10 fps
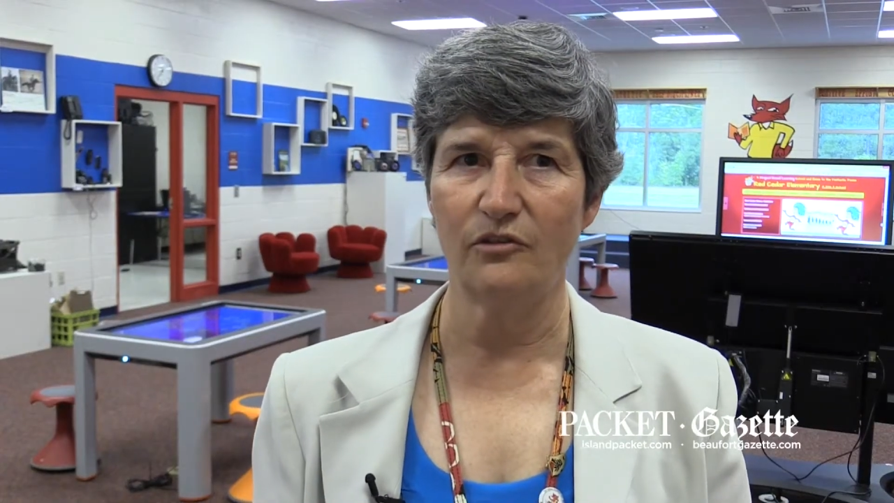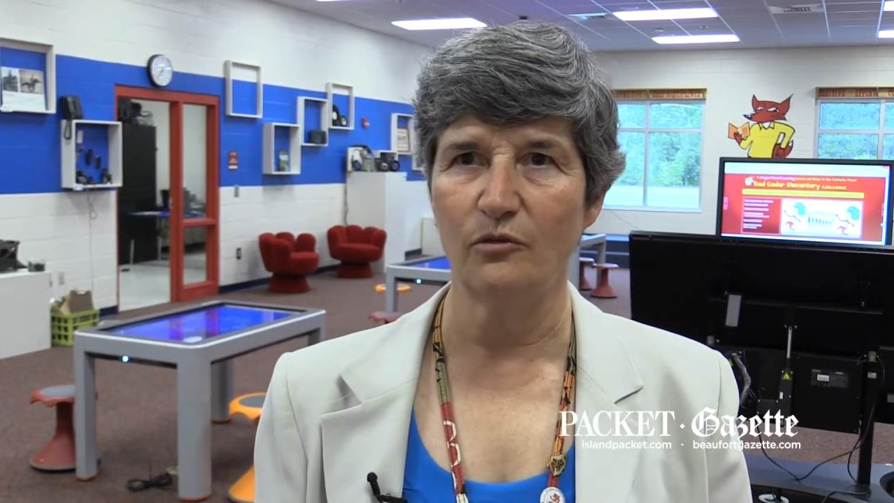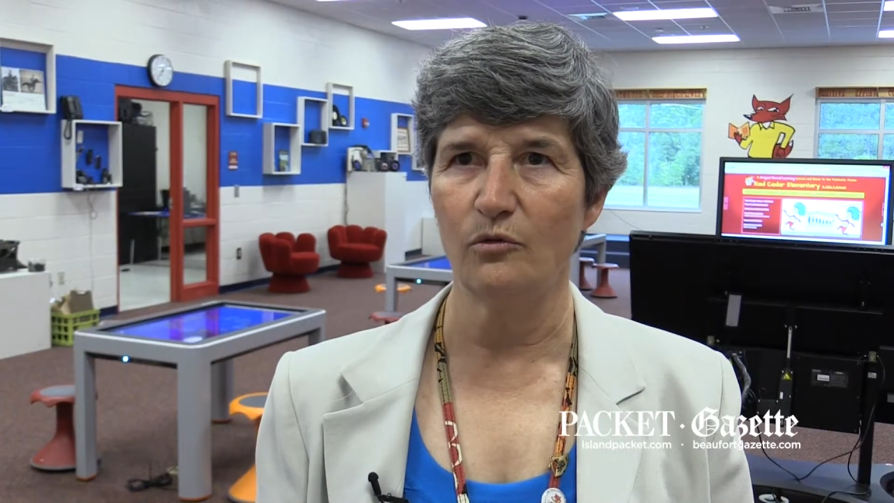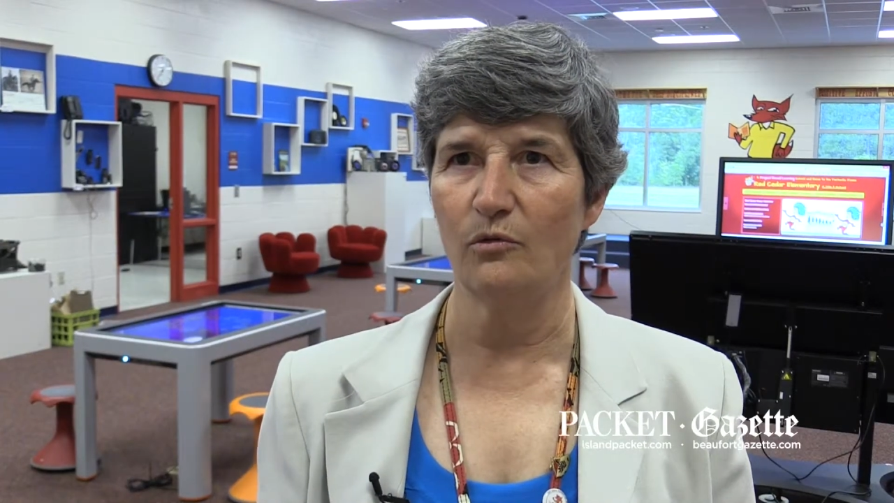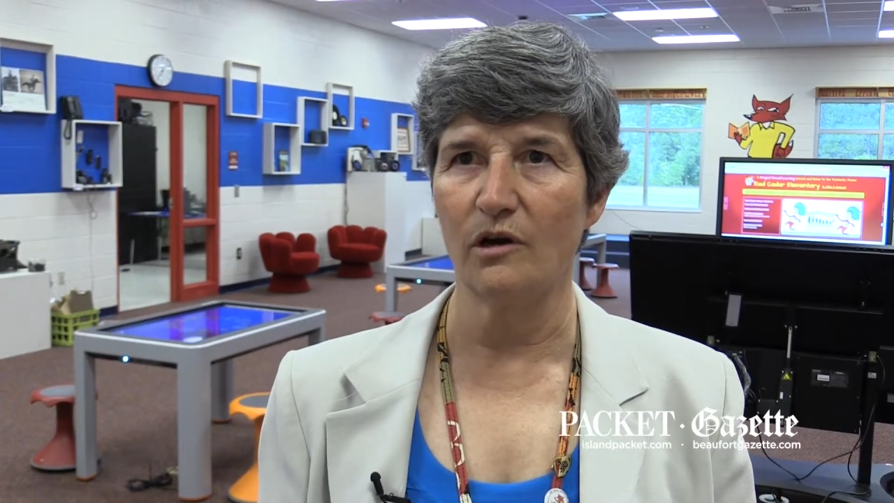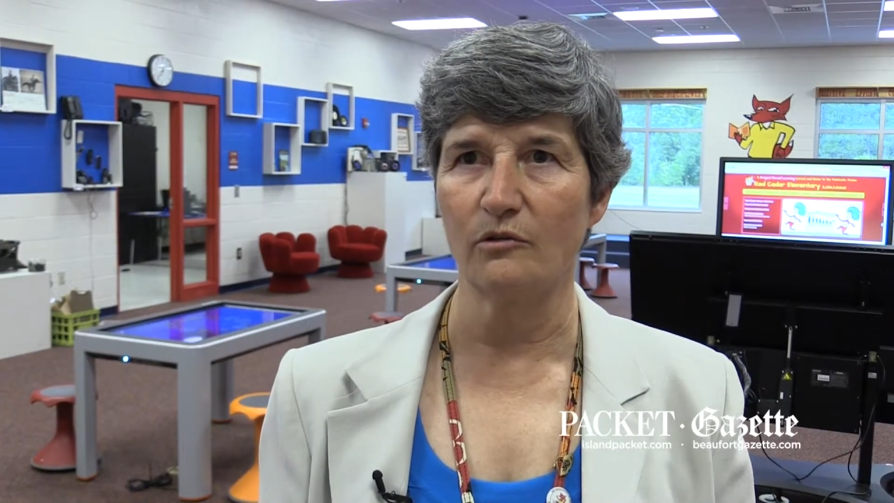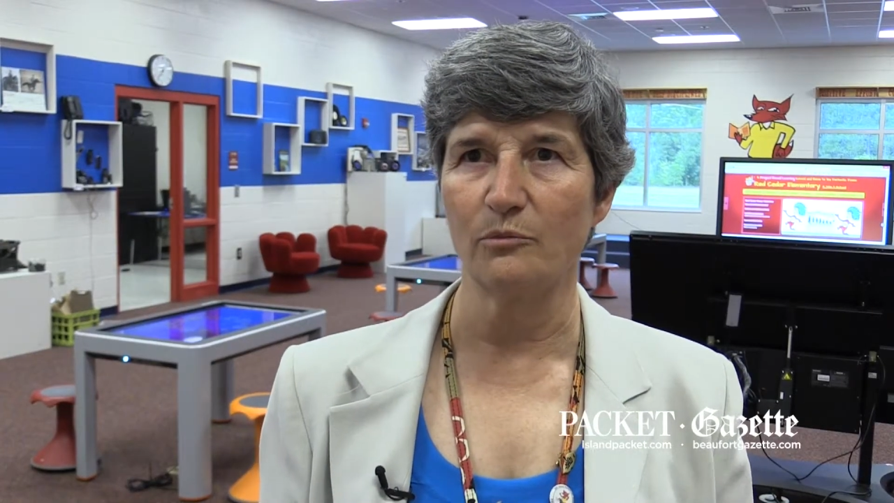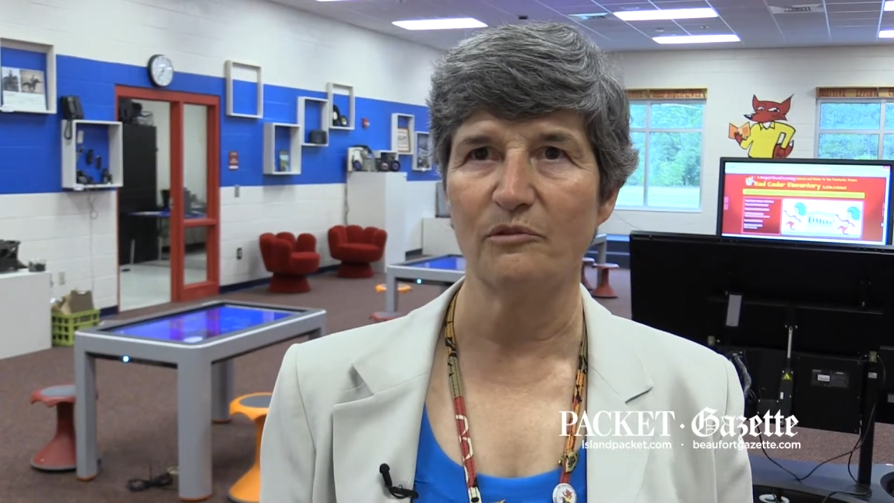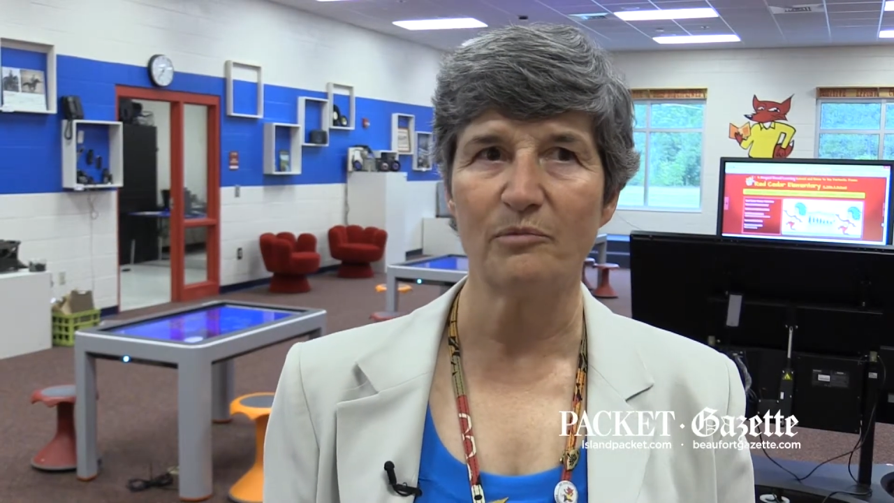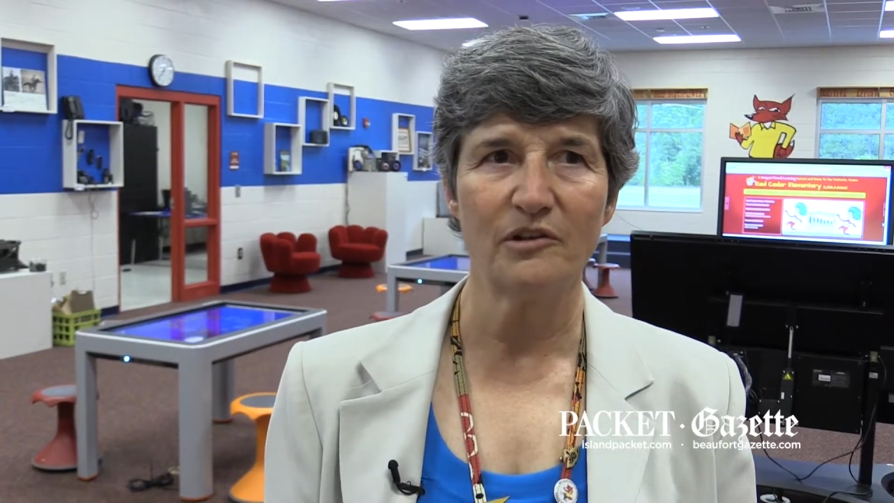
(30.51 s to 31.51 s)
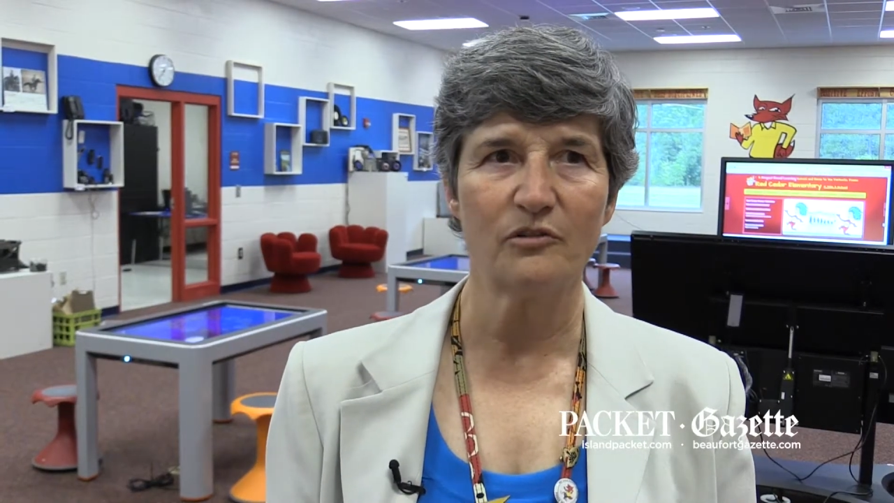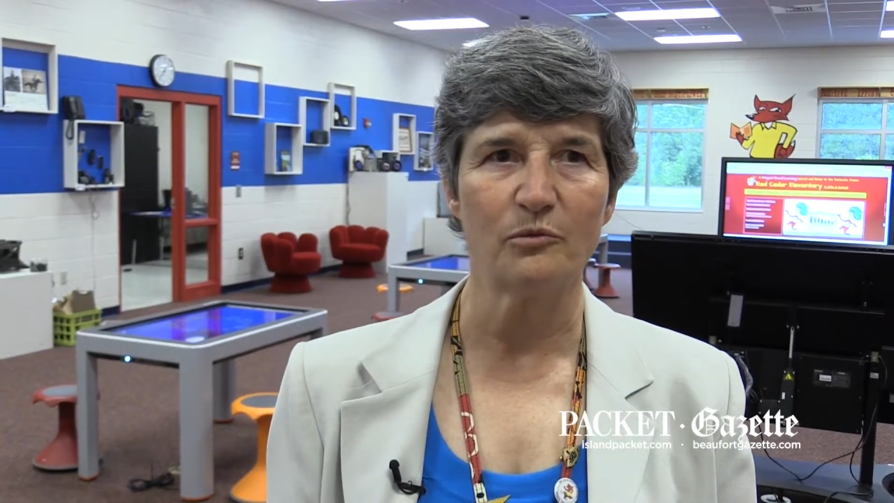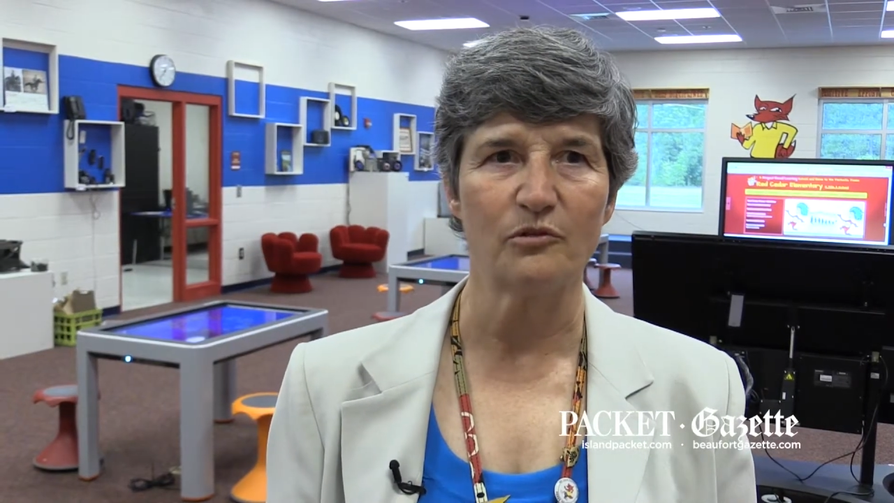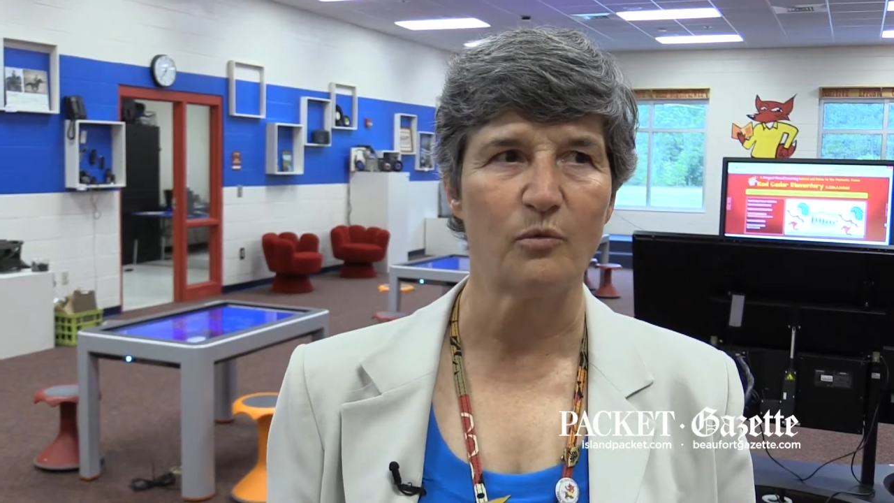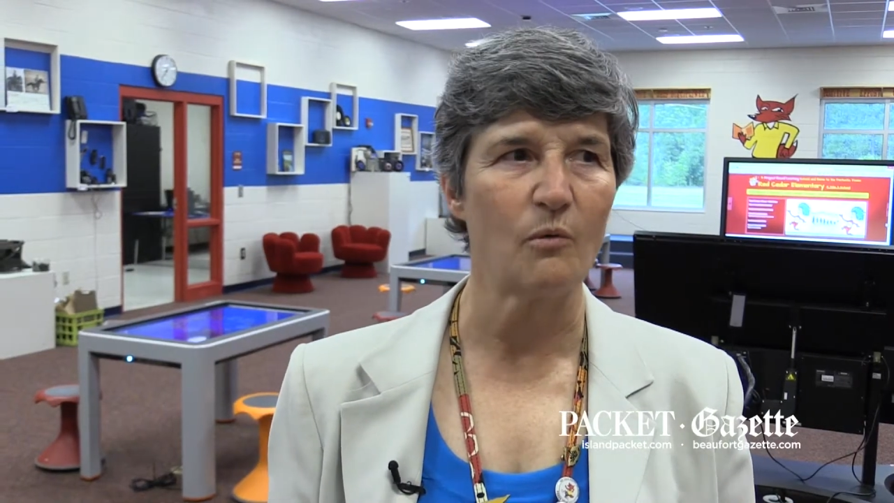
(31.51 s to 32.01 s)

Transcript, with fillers: to a group of principals,